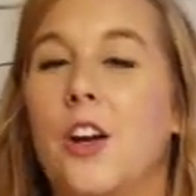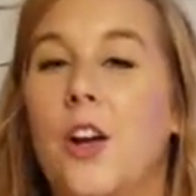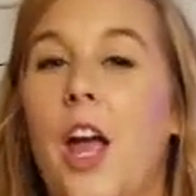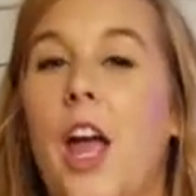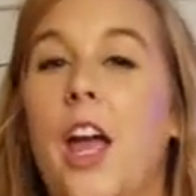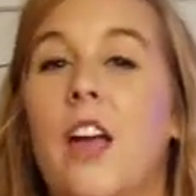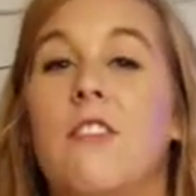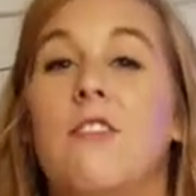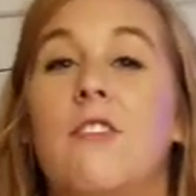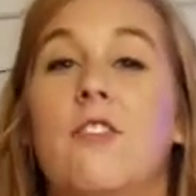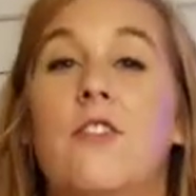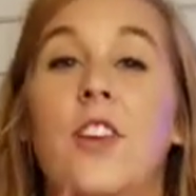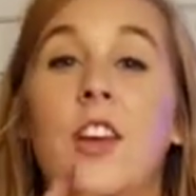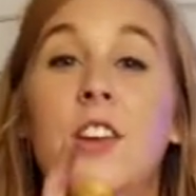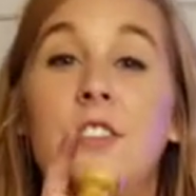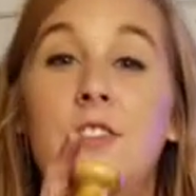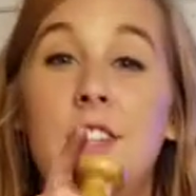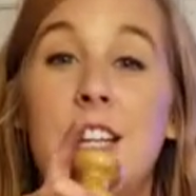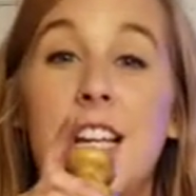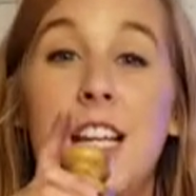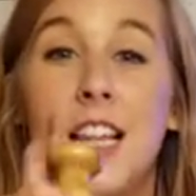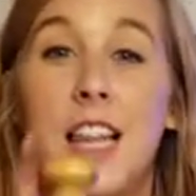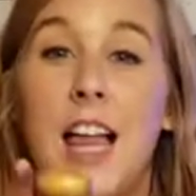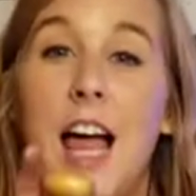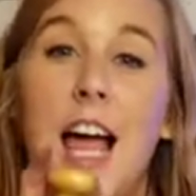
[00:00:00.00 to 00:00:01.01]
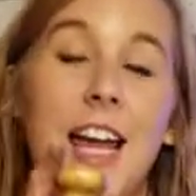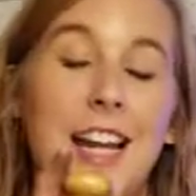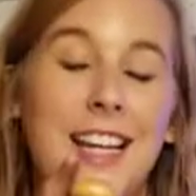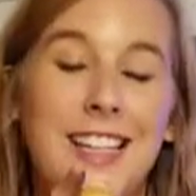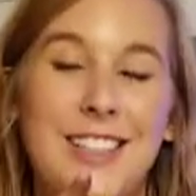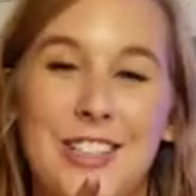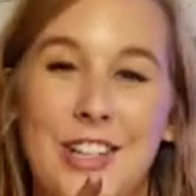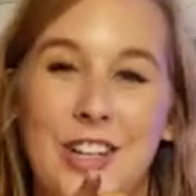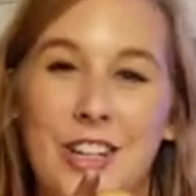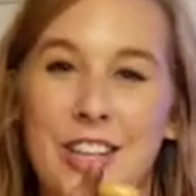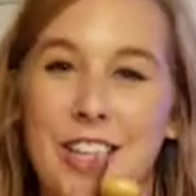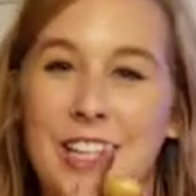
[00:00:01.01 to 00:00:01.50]
Okay, 50
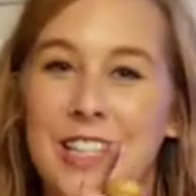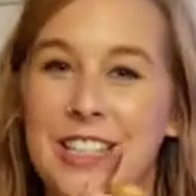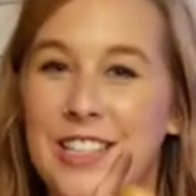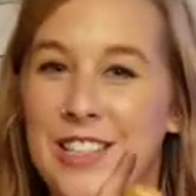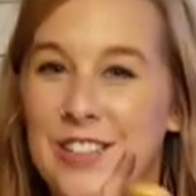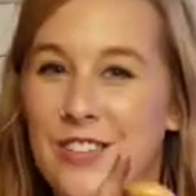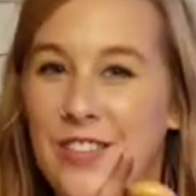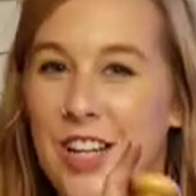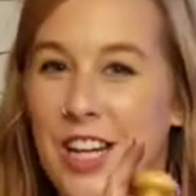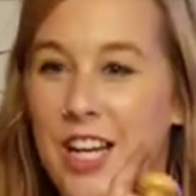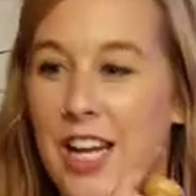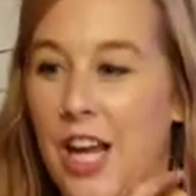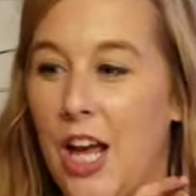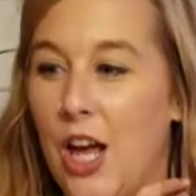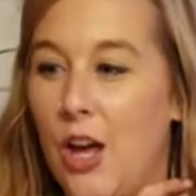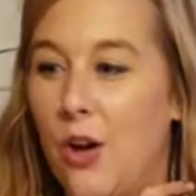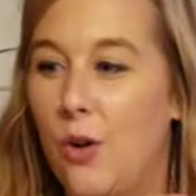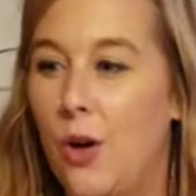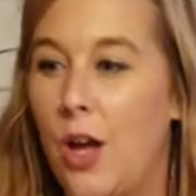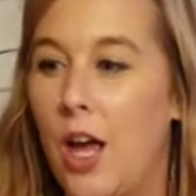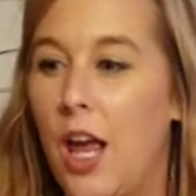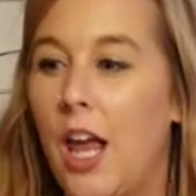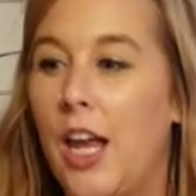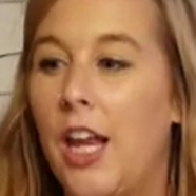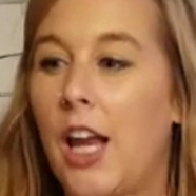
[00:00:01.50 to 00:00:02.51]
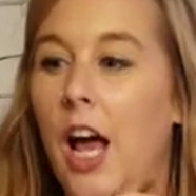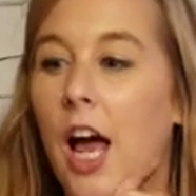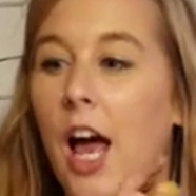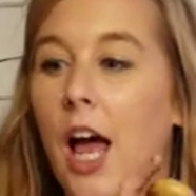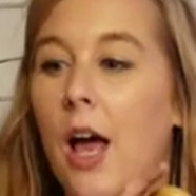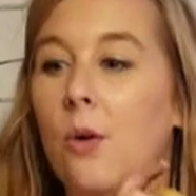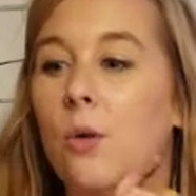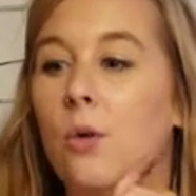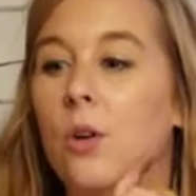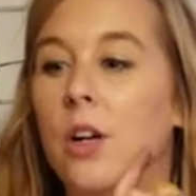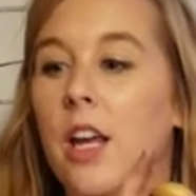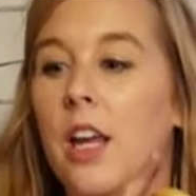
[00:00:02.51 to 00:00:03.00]
likes on this video, and
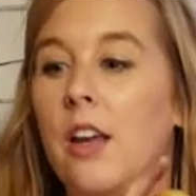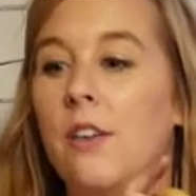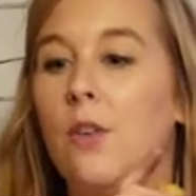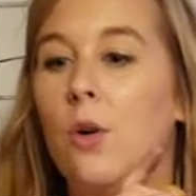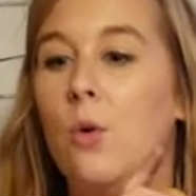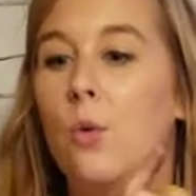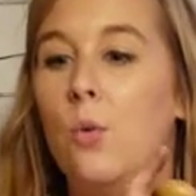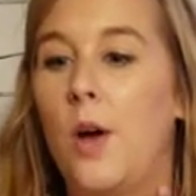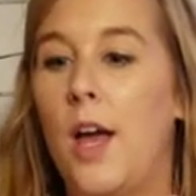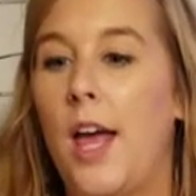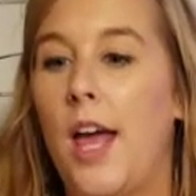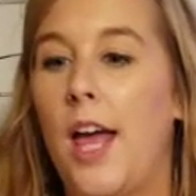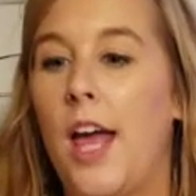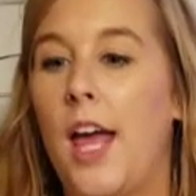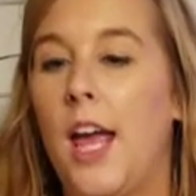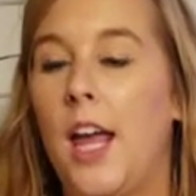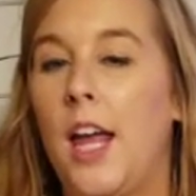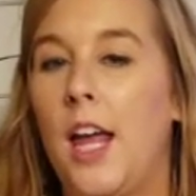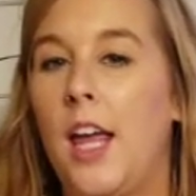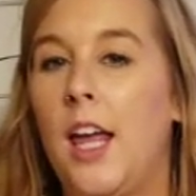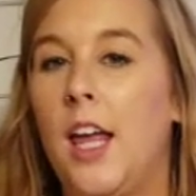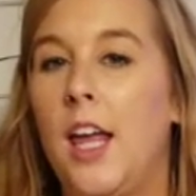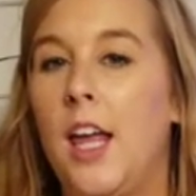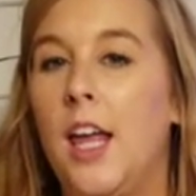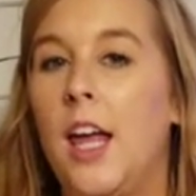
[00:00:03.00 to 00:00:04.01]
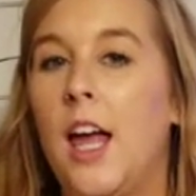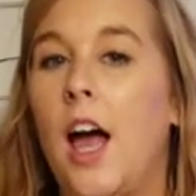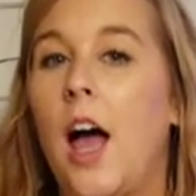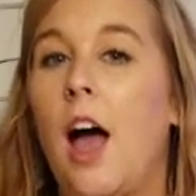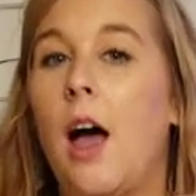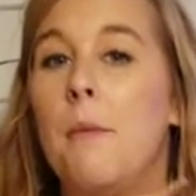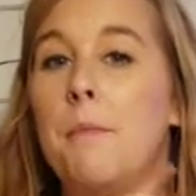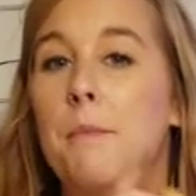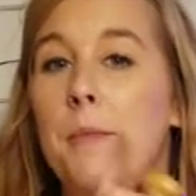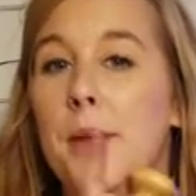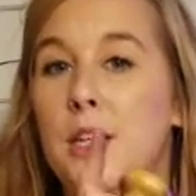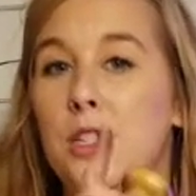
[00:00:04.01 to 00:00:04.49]
I will give away
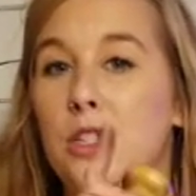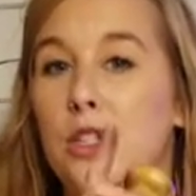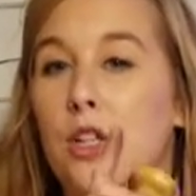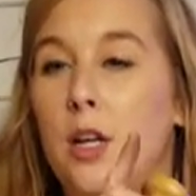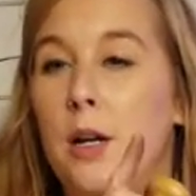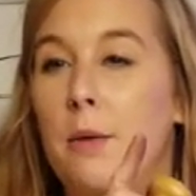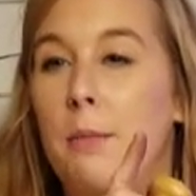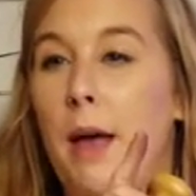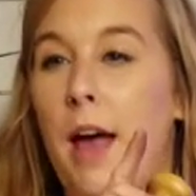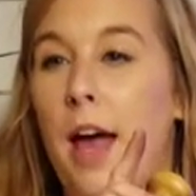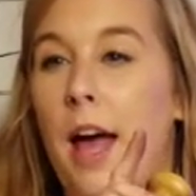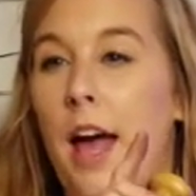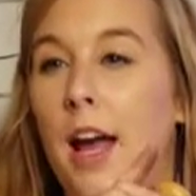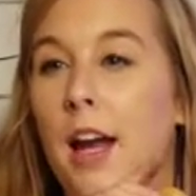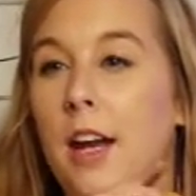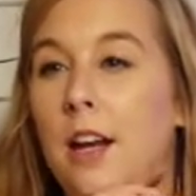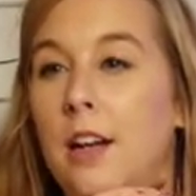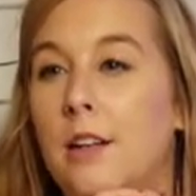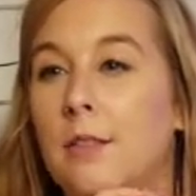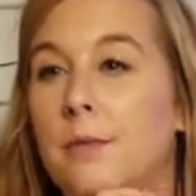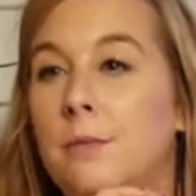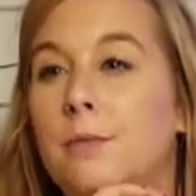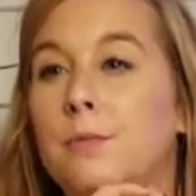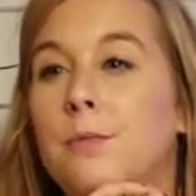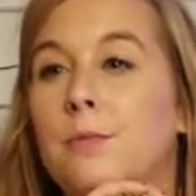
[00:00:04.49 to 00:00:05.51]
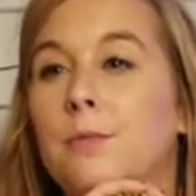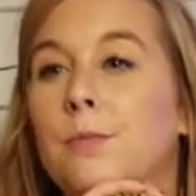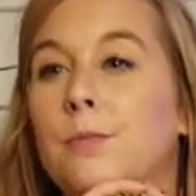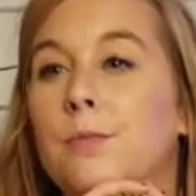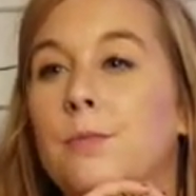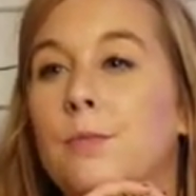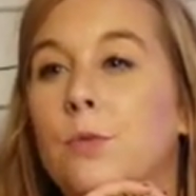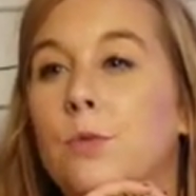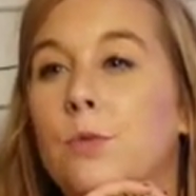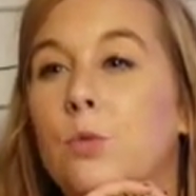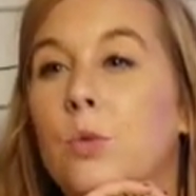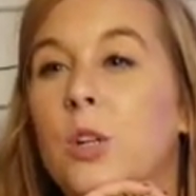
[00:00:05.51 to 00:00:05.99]
a mystery bag.
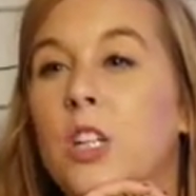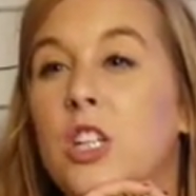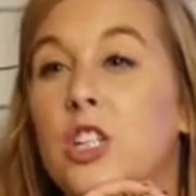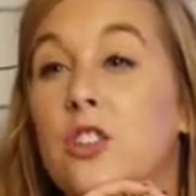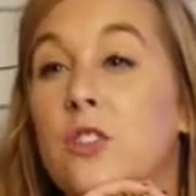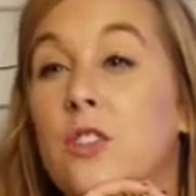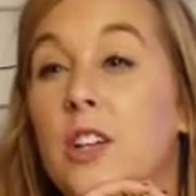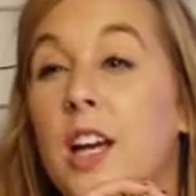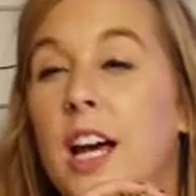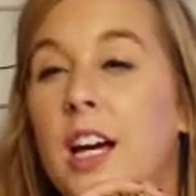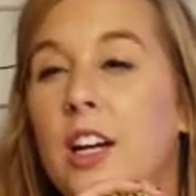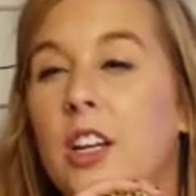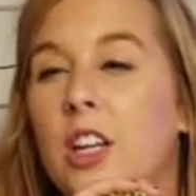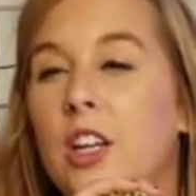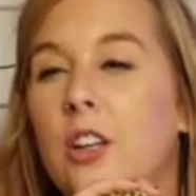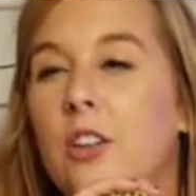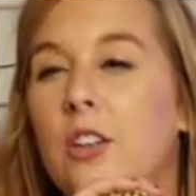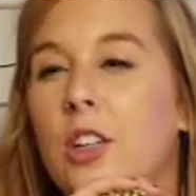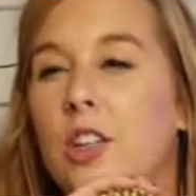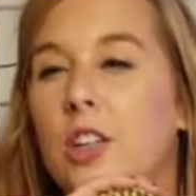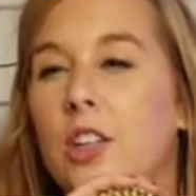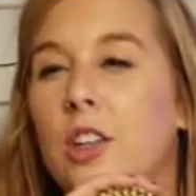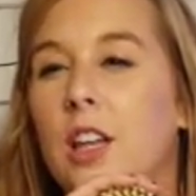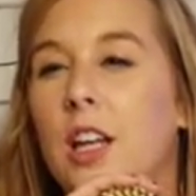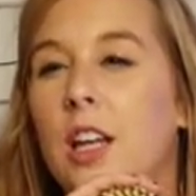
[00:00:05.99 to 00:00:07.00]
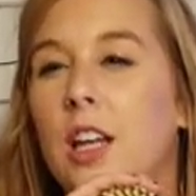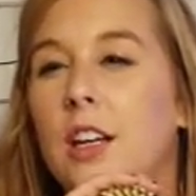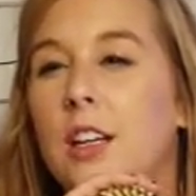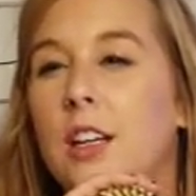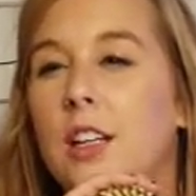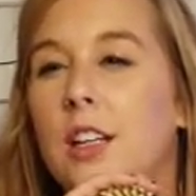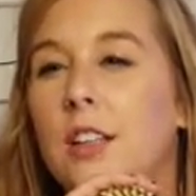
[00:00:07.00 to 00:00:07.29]
Which value do you think?